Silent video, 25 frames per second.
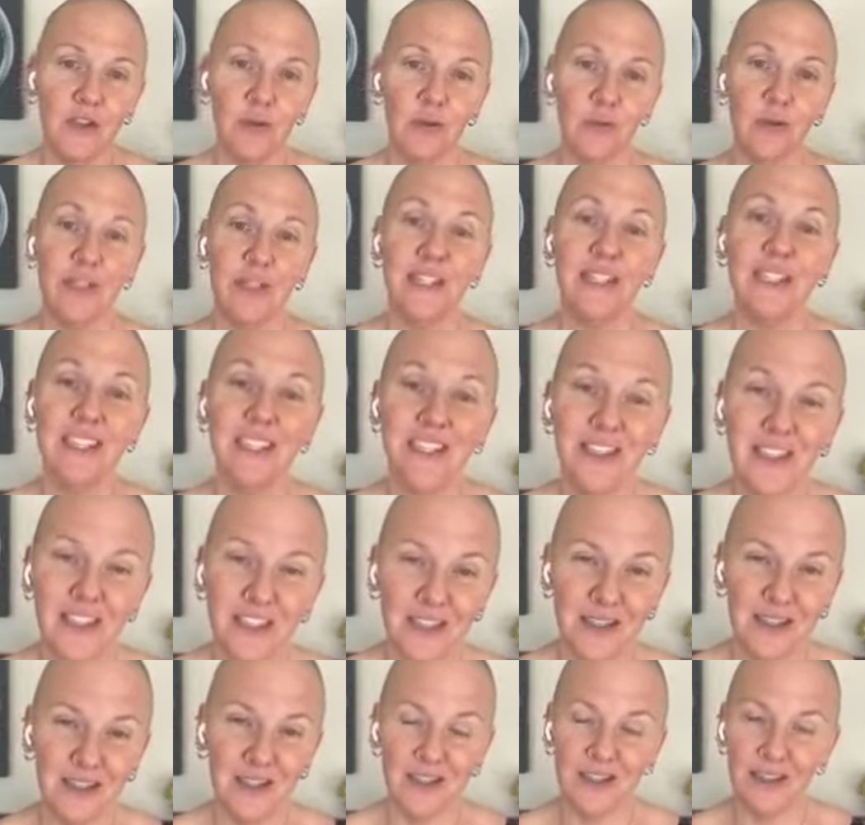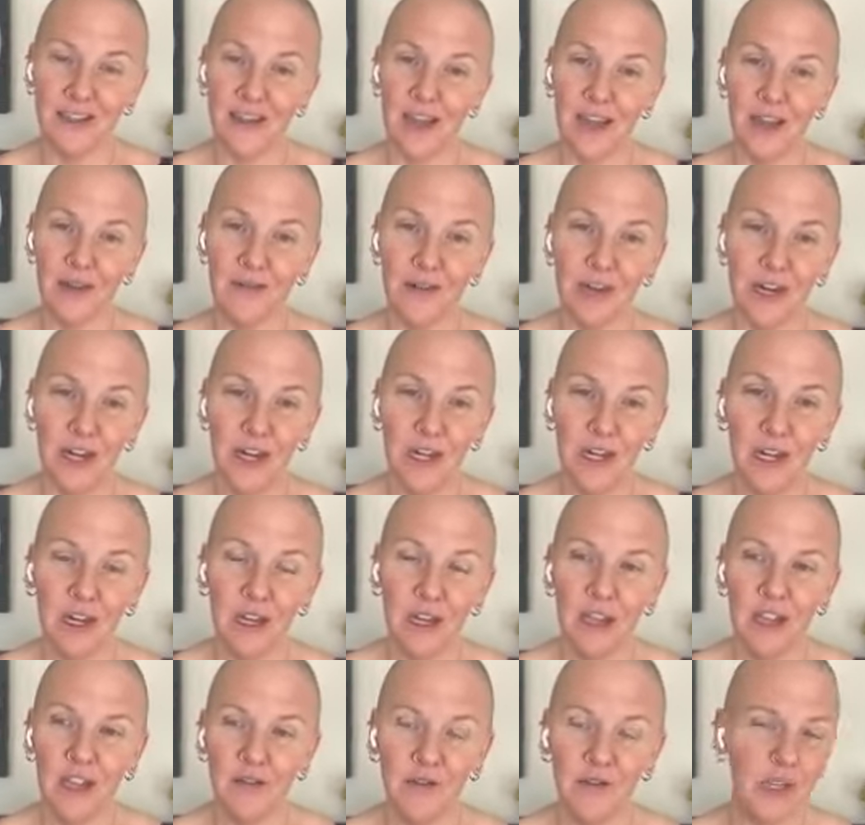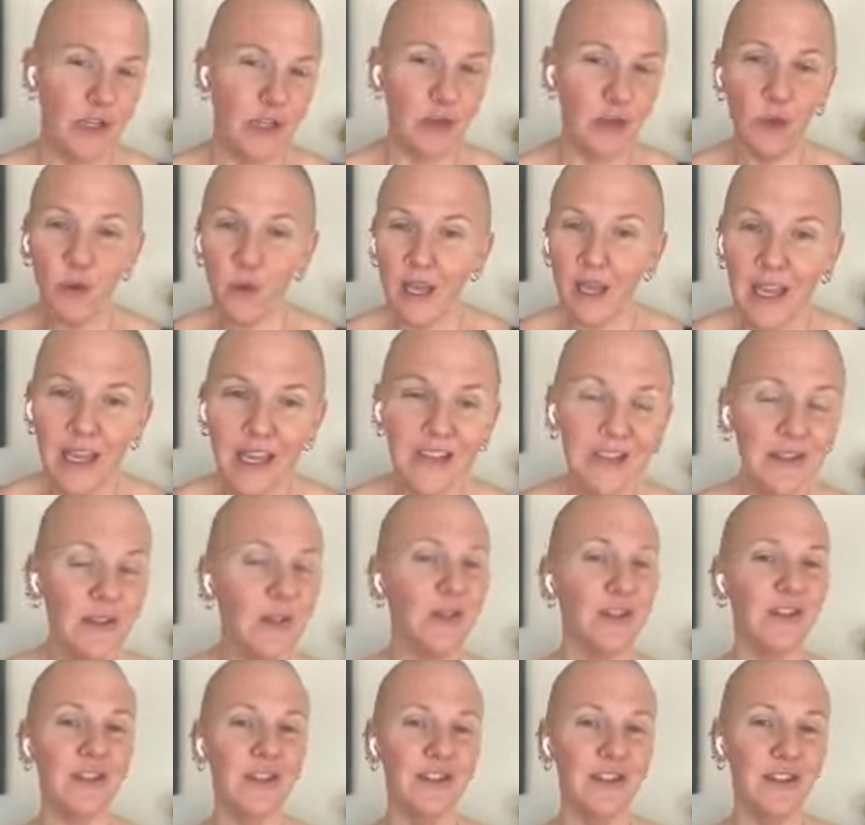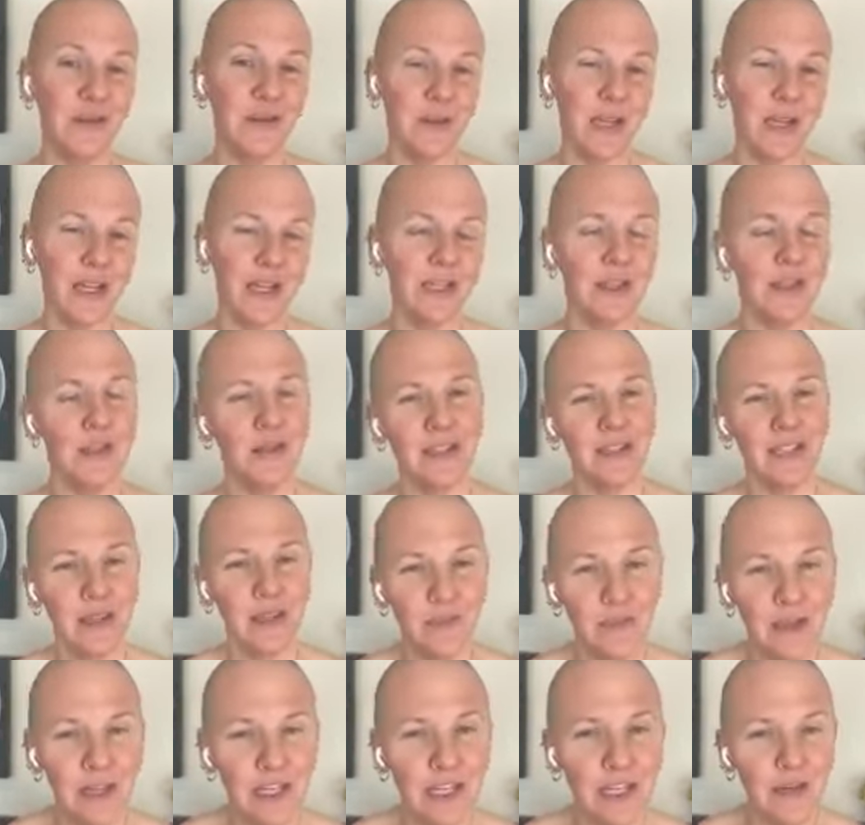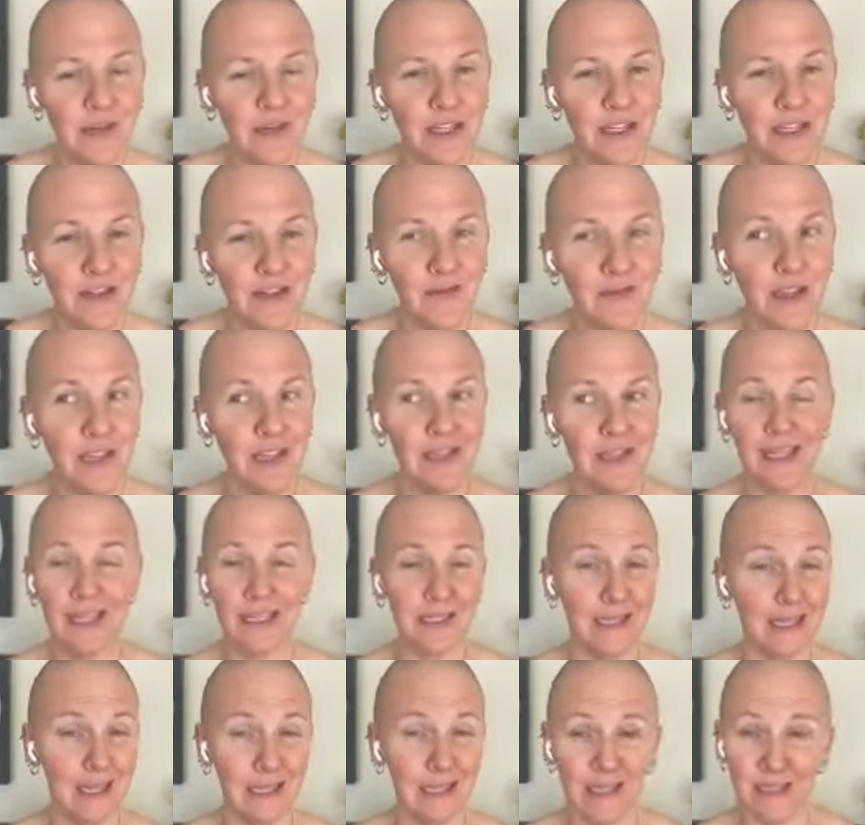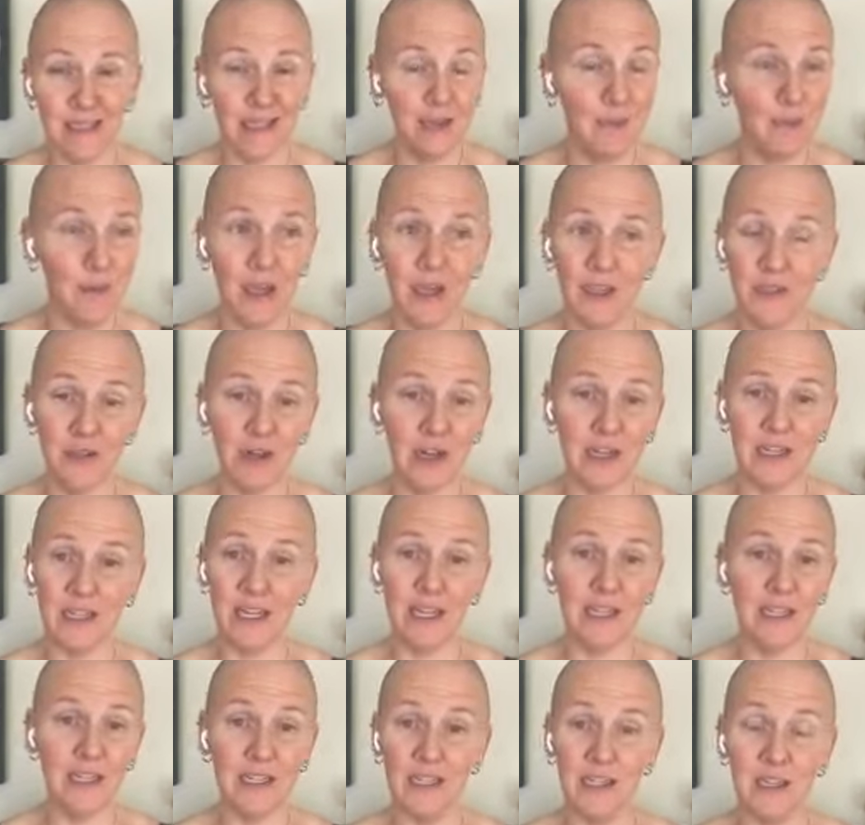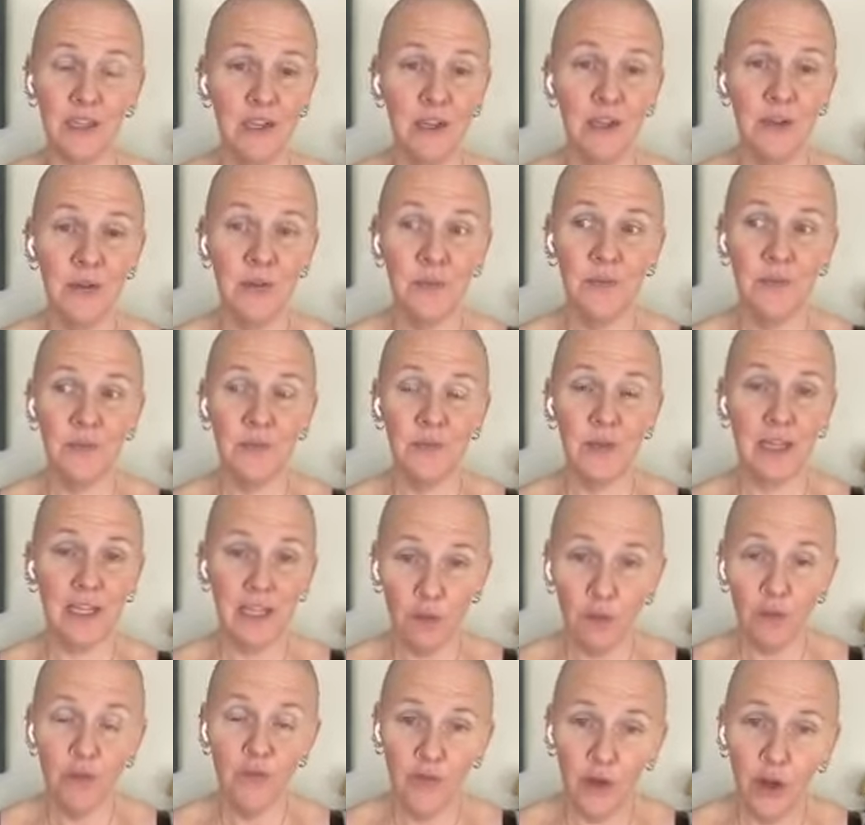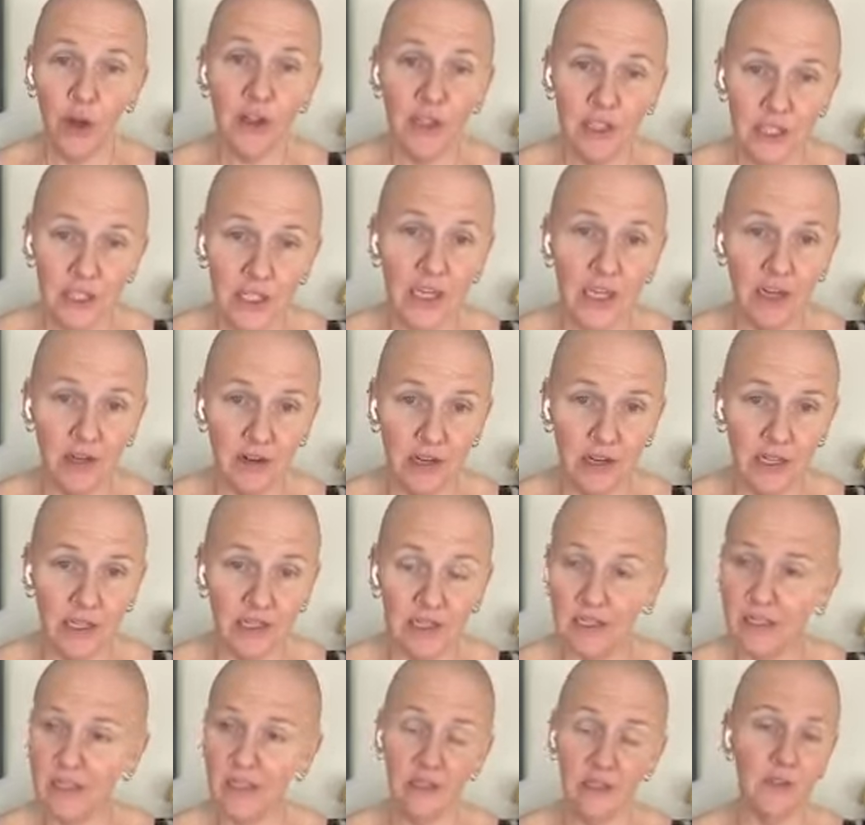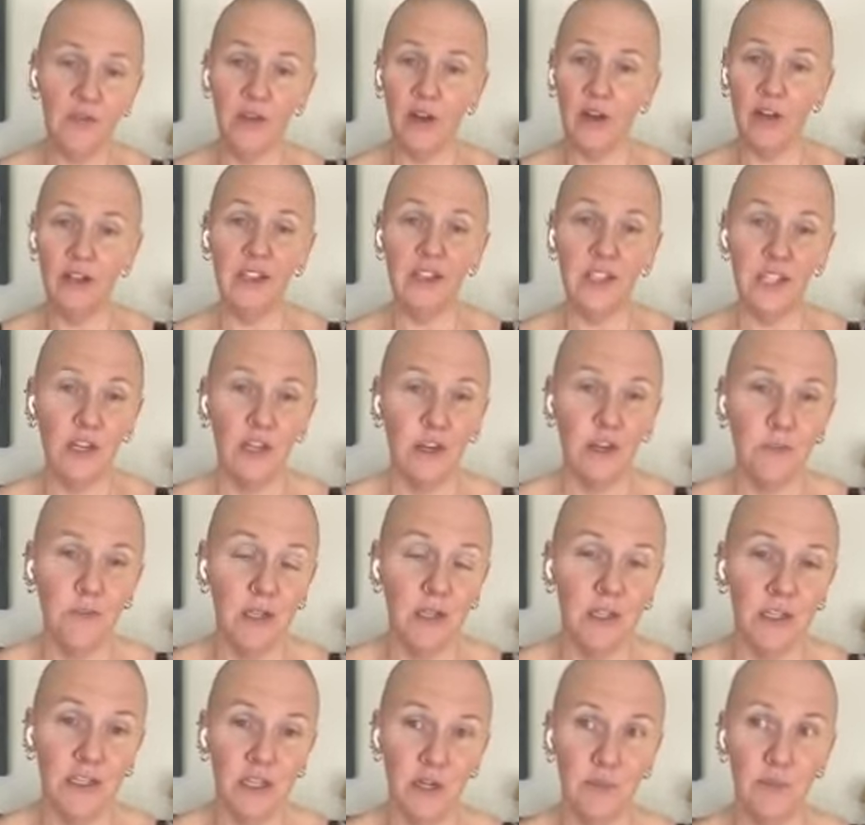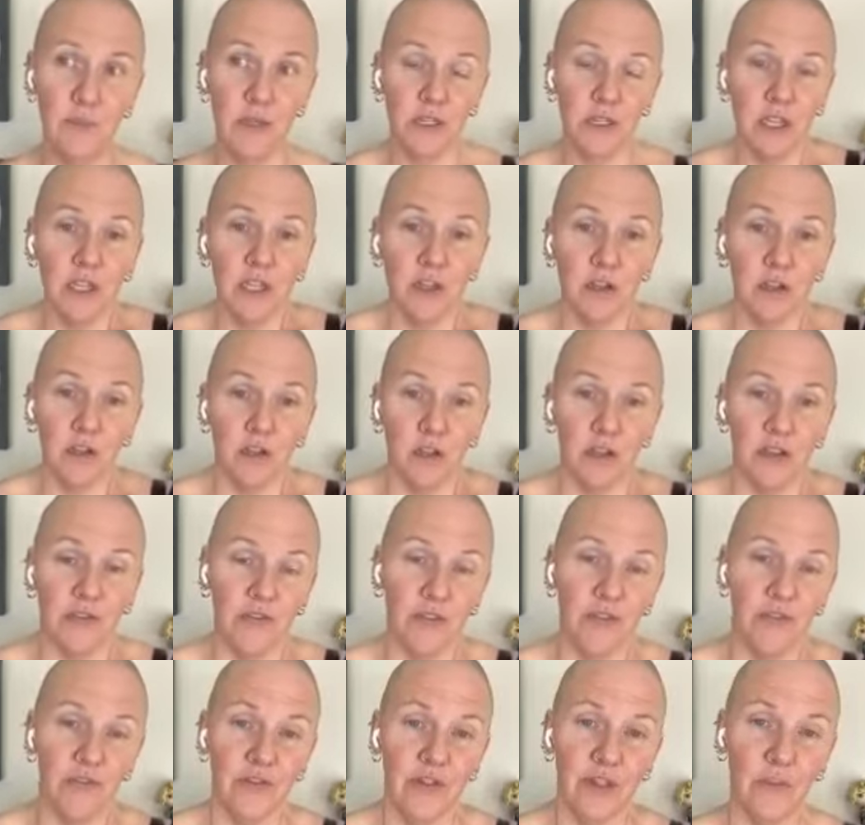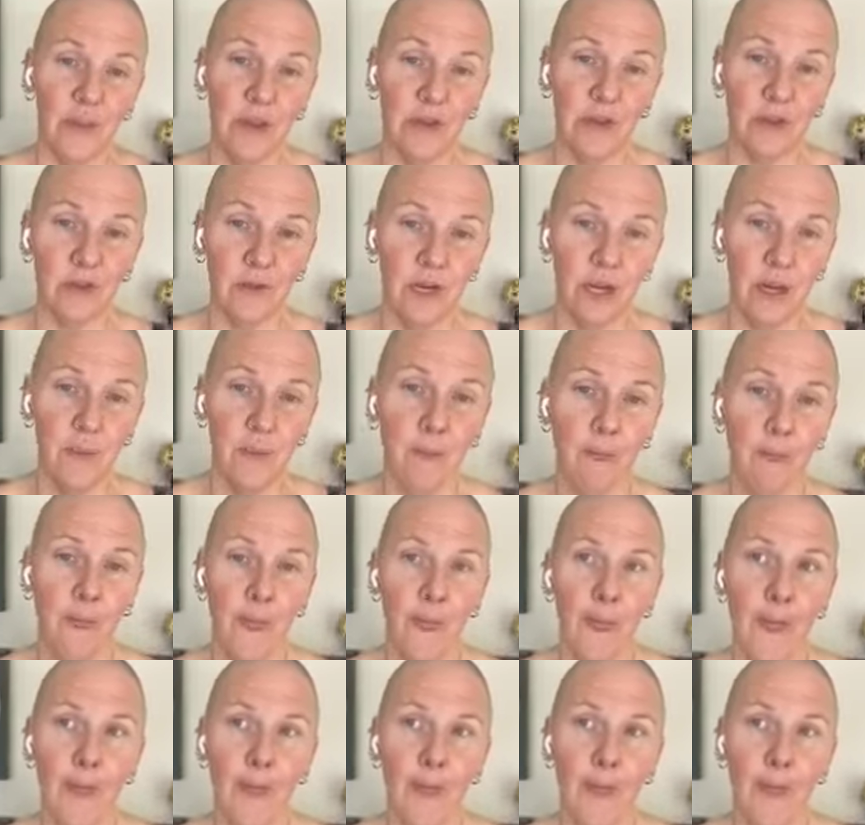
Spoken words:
the resistance to that, right? I was like, you can't do this and you can't do this. I'm thinking to myself, like, they signed the same contract I did. Like, it was voluntary. It's still a voluntary military, particularly for females, right?